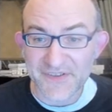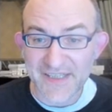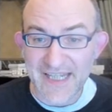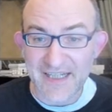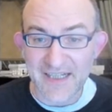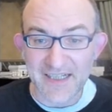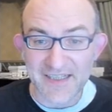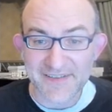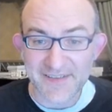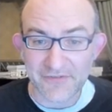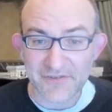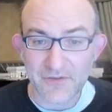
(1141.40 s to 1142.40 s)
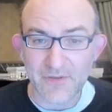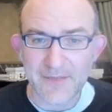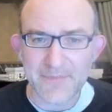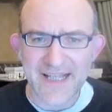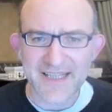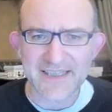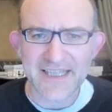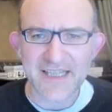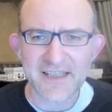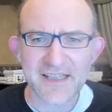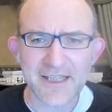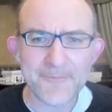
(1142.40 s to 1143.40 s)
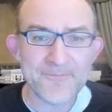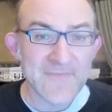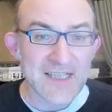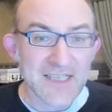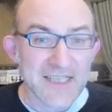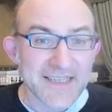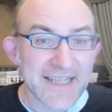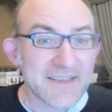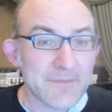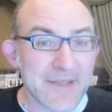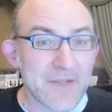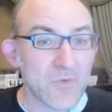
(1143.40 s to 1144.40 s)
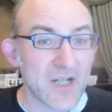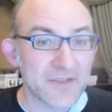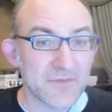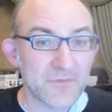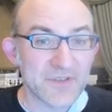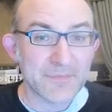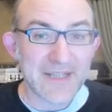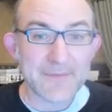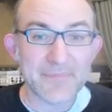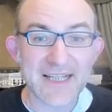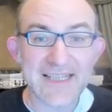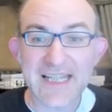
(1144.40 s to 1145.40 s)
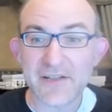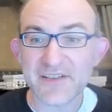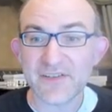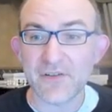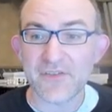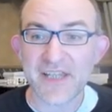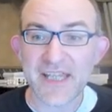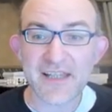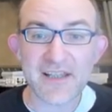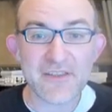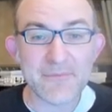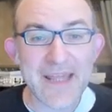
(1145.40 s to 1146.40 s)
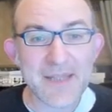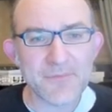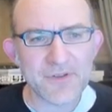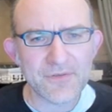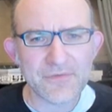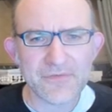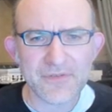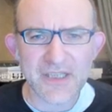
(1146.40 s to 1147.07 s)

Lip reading: again I suffered quite badly. King to b1 was played by Lila. It's not the main move.